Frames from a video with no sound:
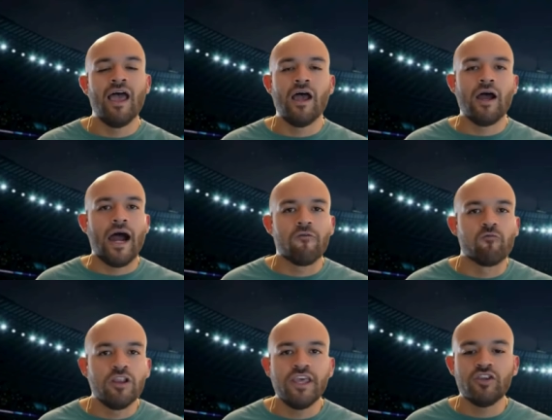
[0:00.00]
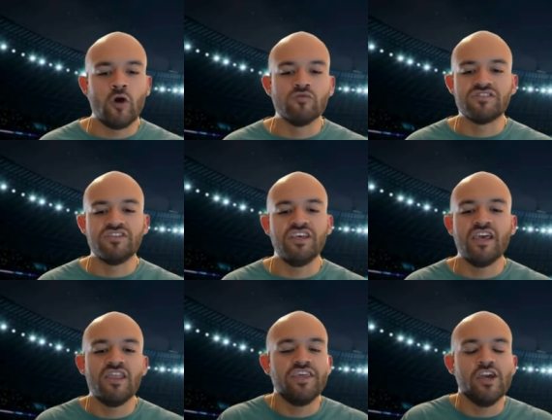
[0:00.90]
I really don't see
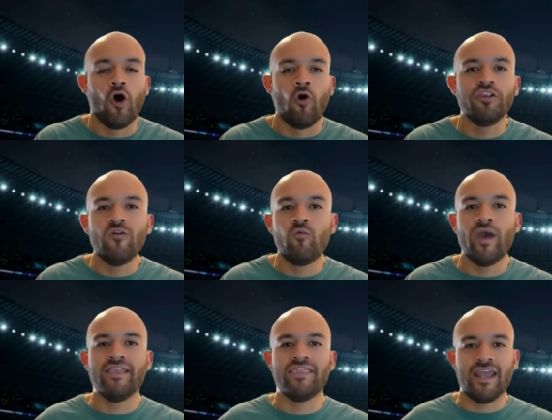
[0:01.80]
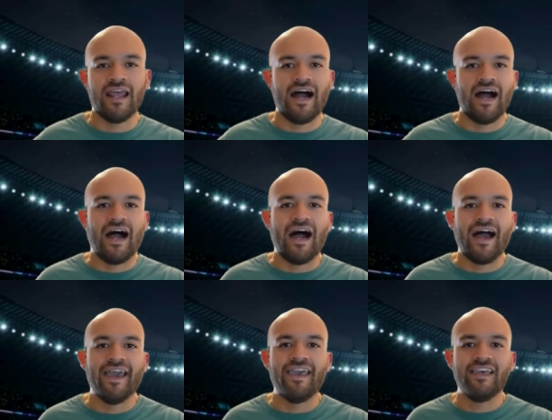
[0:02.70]
it. The only way that
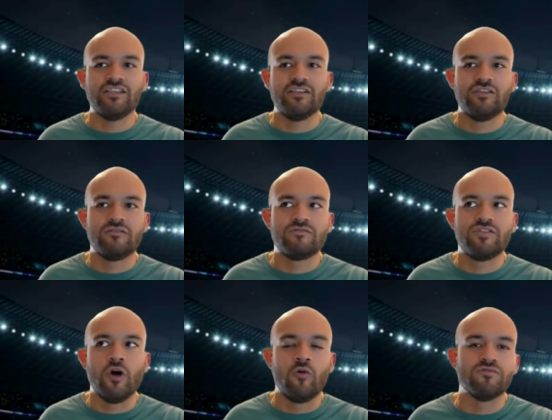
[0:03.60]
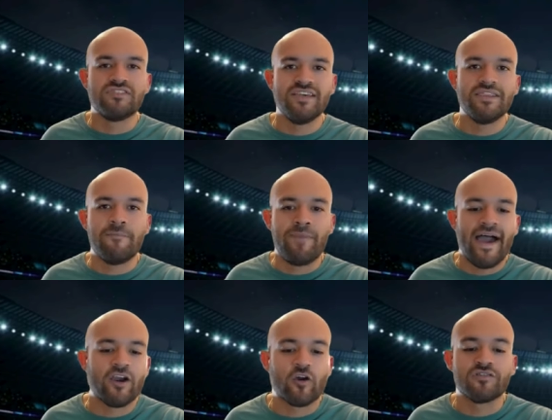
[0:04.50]
I don't see the
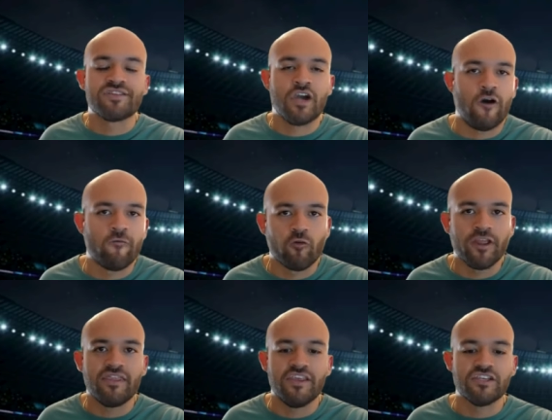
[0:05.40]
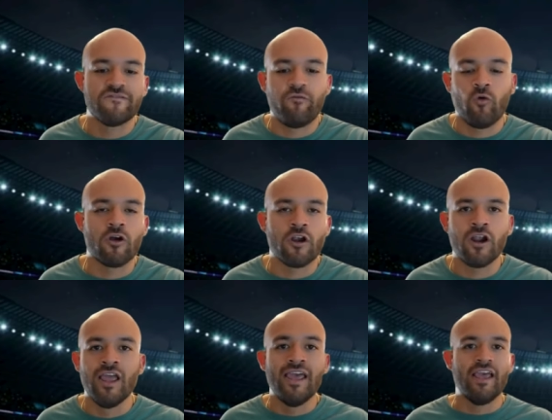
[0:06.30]
Packers covering this 4
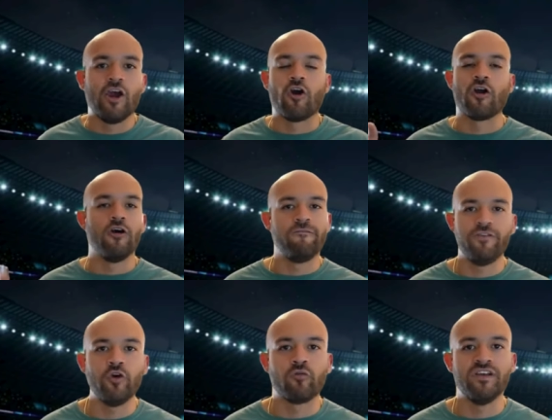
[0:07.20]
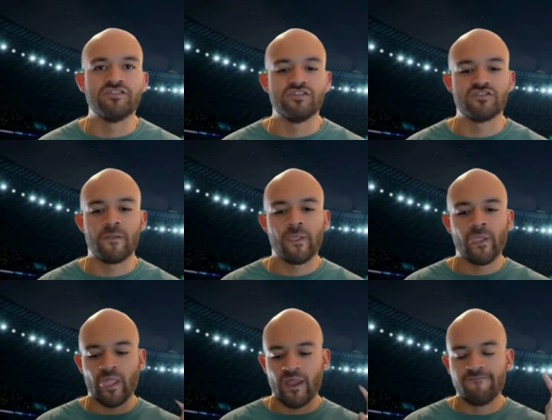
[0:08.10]
are a few reasons.
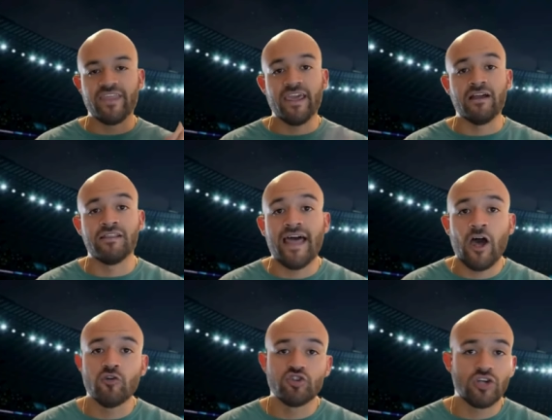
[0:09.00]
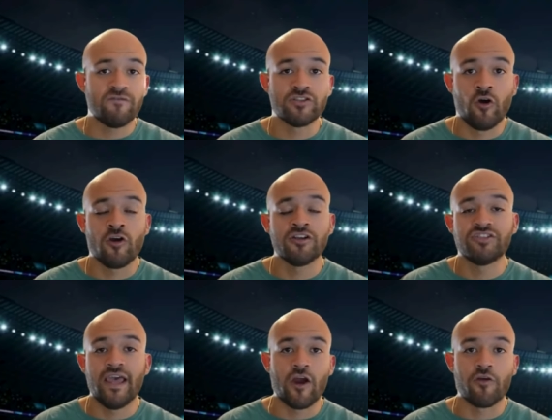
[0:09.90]
They allow Trevor Lawrence
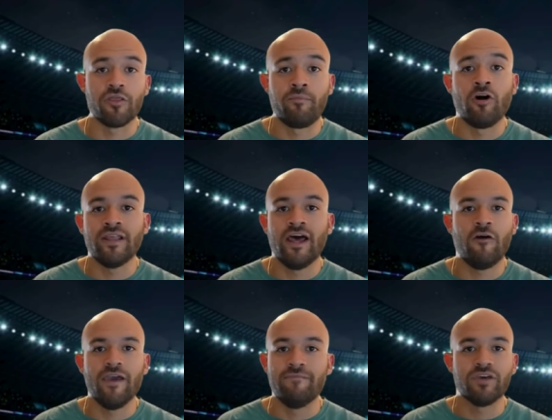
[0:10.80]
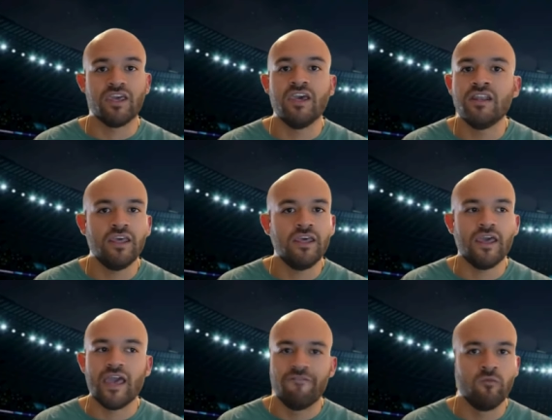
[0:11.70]
to air the ball out, and McKinney,
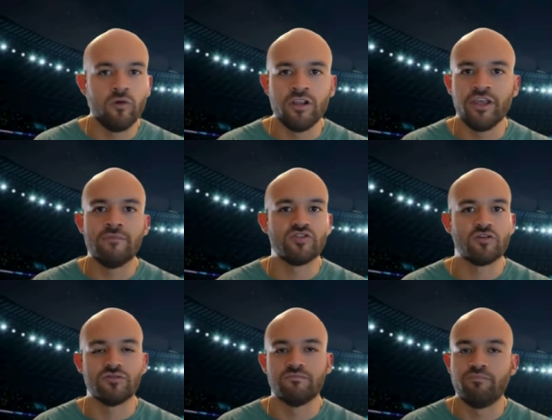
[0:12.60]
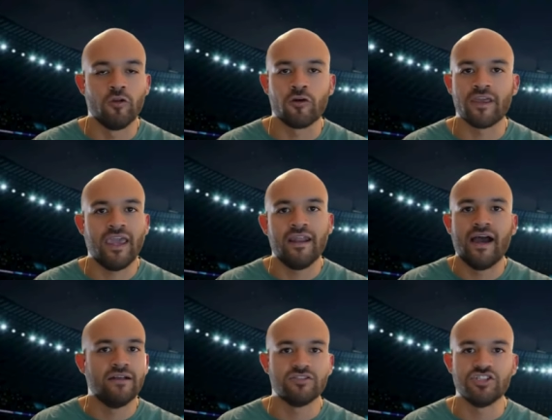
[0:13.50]
Evan Williams, or Bullard
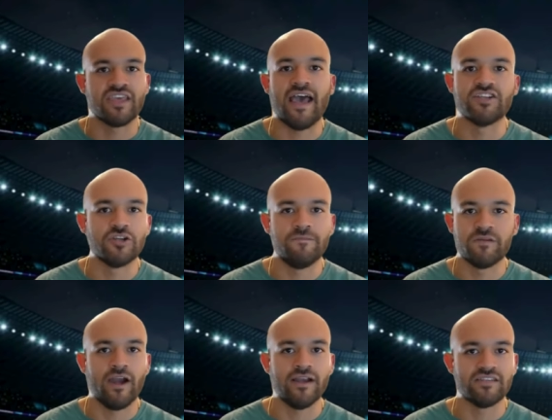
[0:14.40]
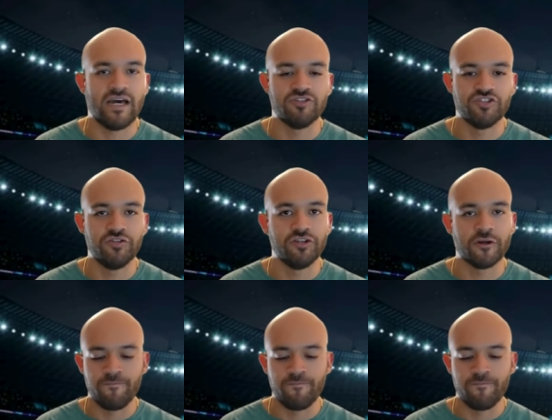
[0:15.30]
cannot just catch up to Brian Thomas Jr.